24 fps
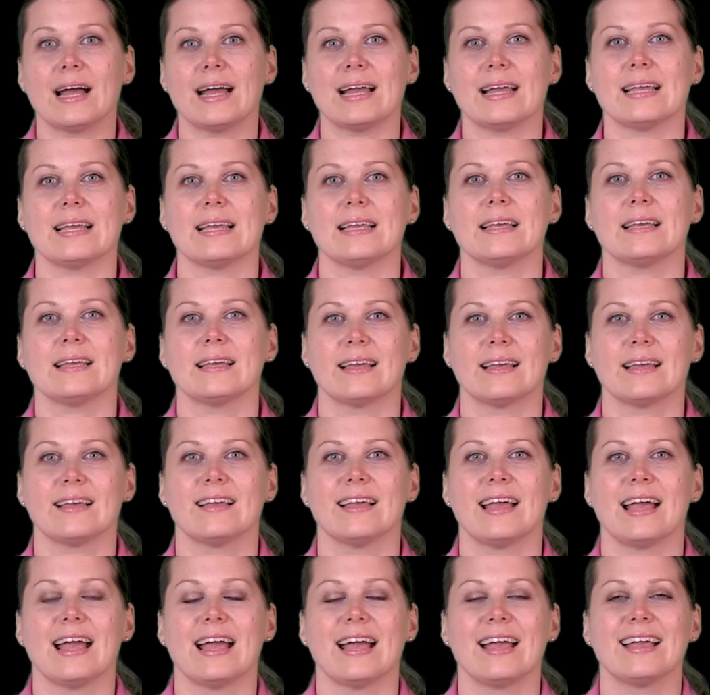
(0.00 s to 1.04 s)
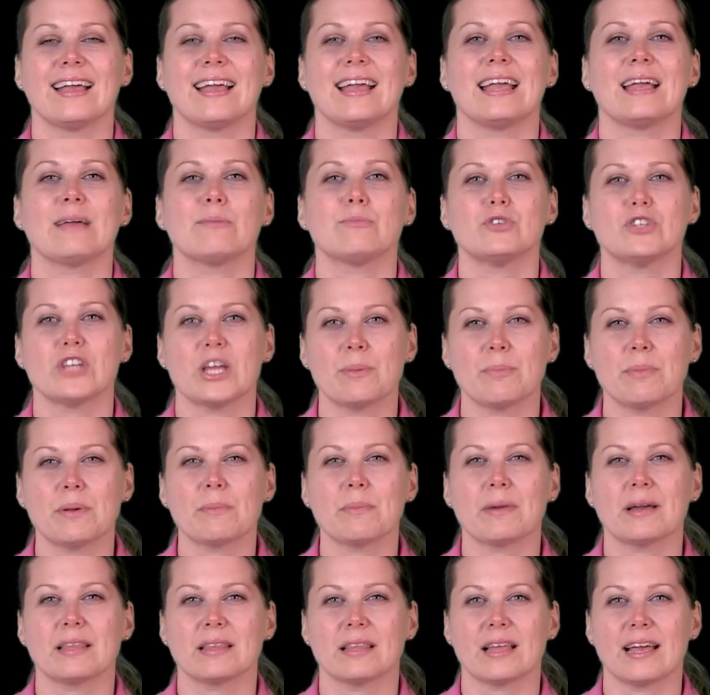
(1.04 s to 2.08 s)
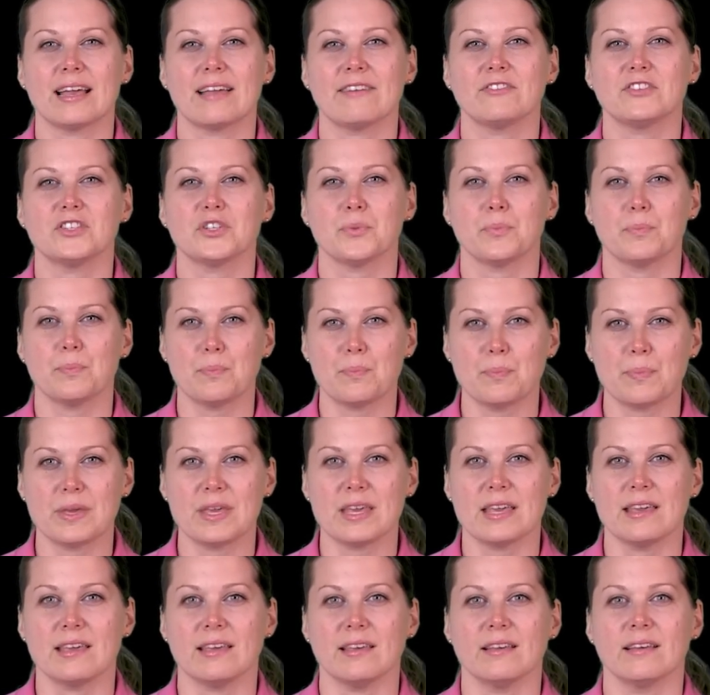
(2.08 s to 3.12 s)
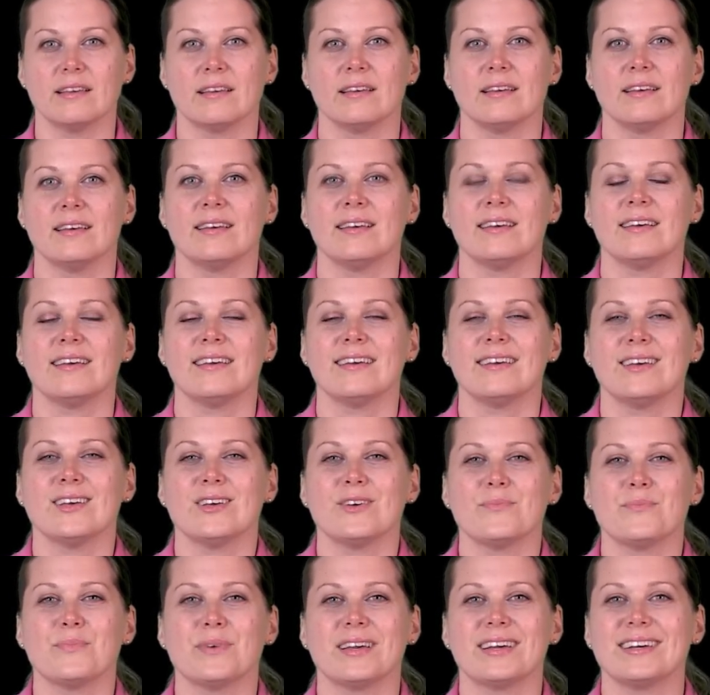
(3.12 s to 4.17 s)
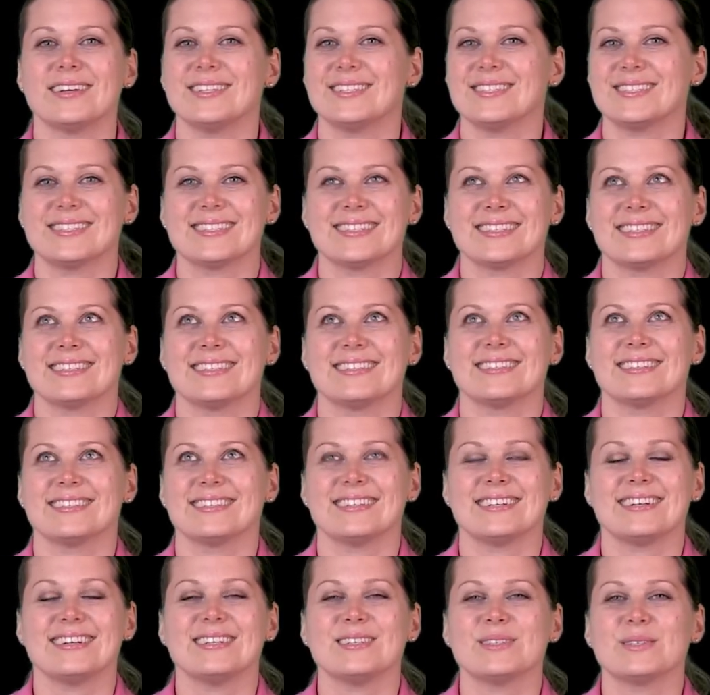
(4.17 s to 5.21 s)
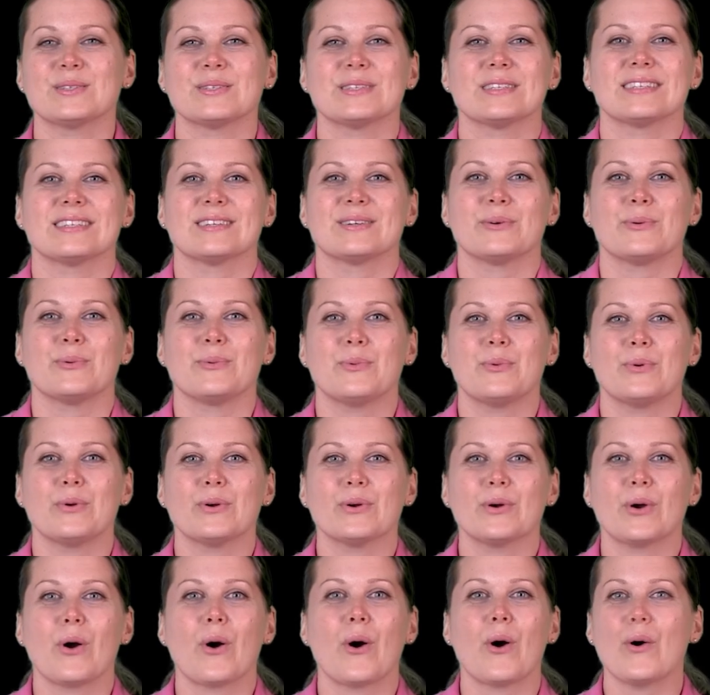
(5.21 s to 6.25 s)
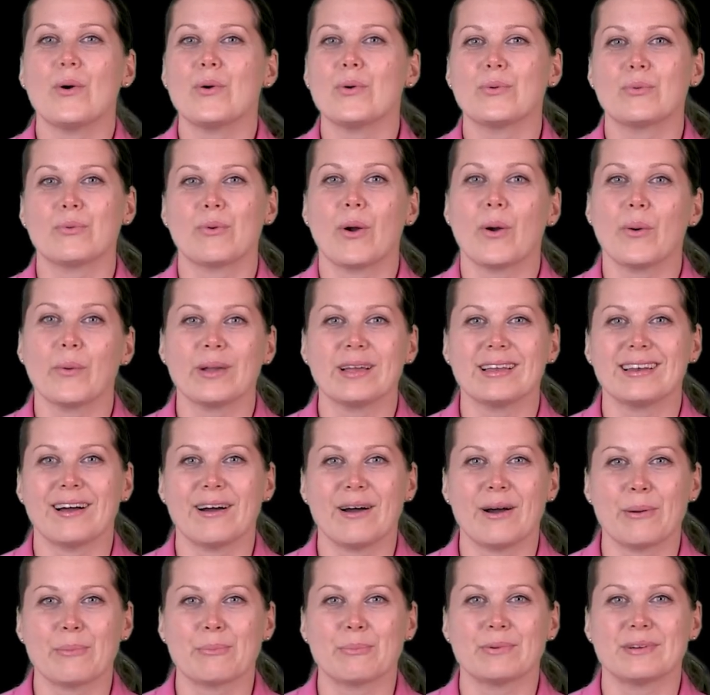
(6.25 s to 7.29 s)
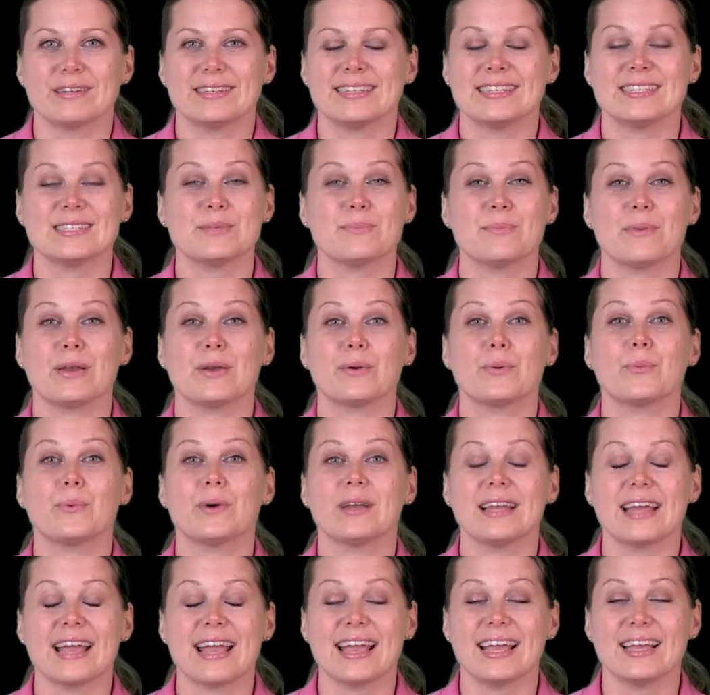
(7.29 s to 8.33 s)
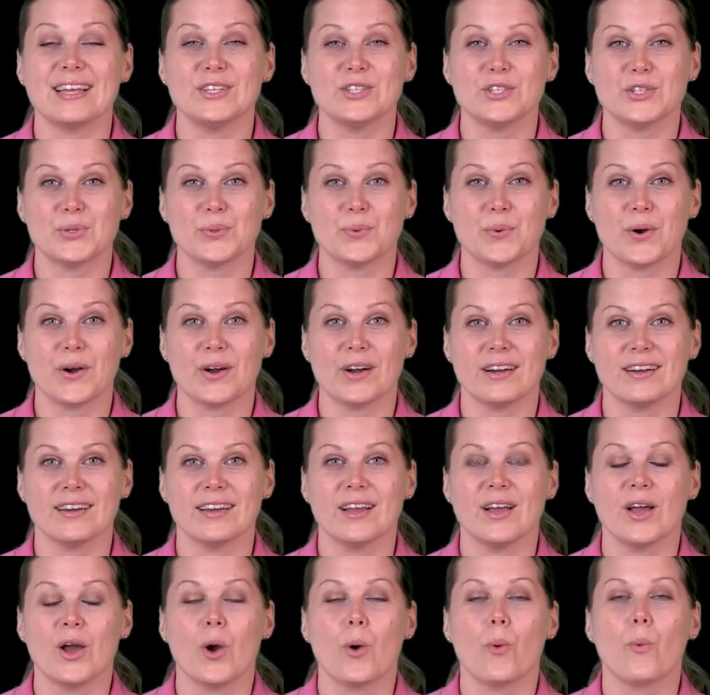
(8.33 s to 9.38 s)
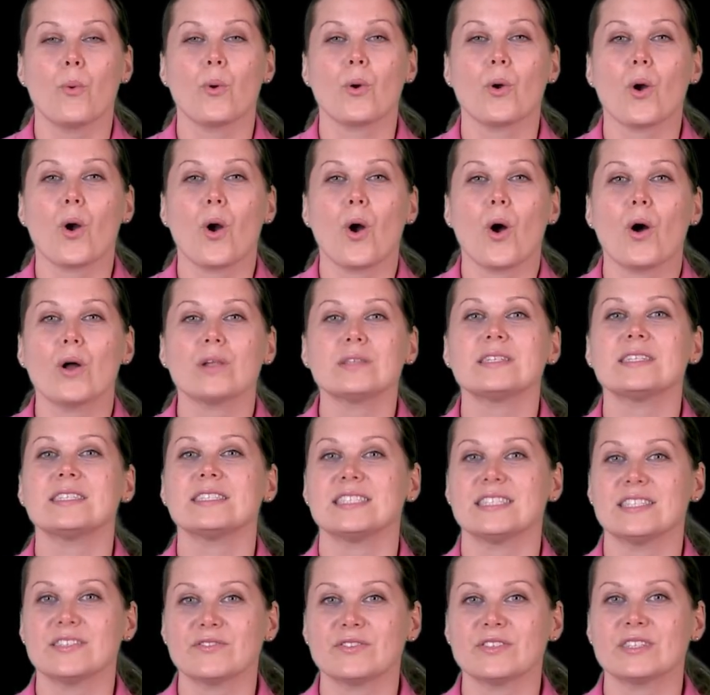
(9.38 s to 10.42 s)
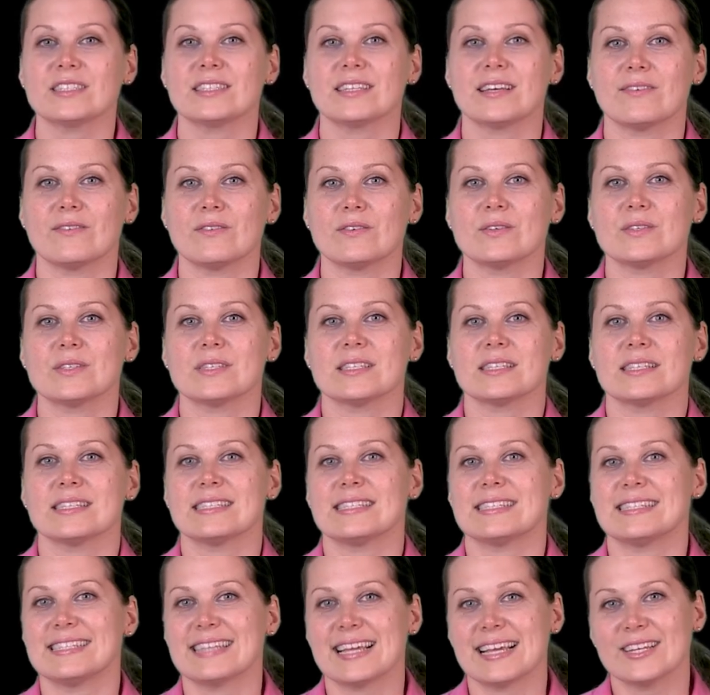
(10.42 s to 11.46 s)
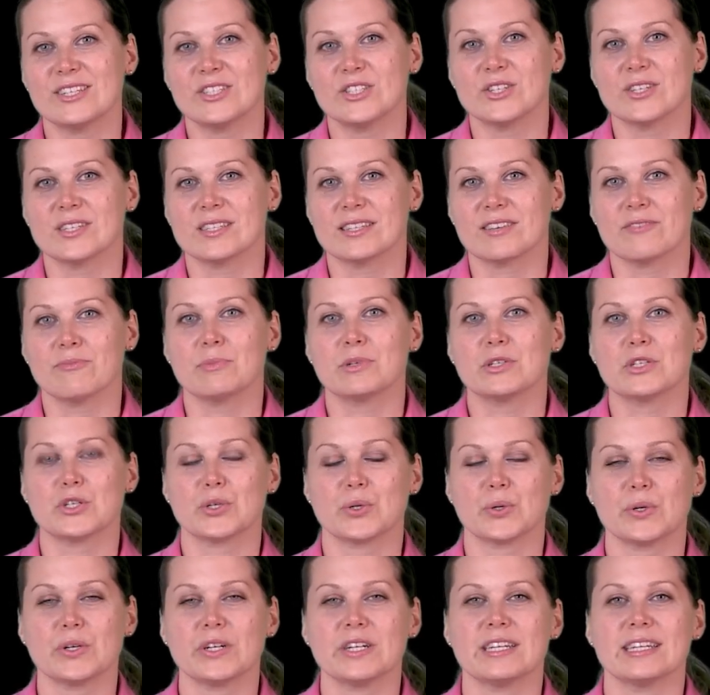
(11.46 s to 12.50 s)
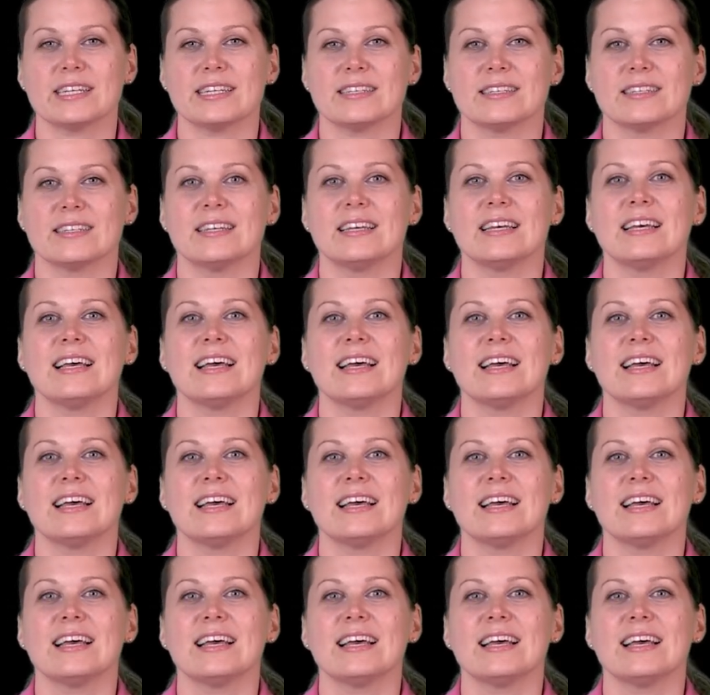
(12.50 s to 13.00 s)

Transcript: I am shaping my life to be. Because, guys, we're all growing up. It doesn't matter what age you are, we're all in different levels and stages of maturing.